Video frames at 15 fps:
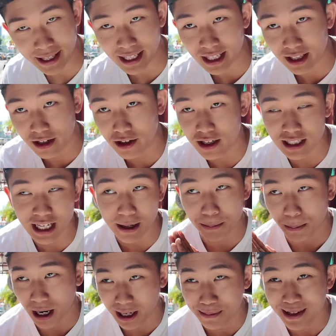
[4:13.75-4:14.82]
They literally say
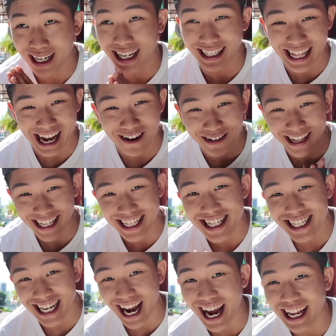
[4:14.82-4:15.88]
banh mi allowed
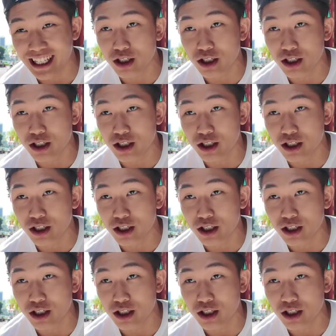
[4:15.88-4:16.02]
inside,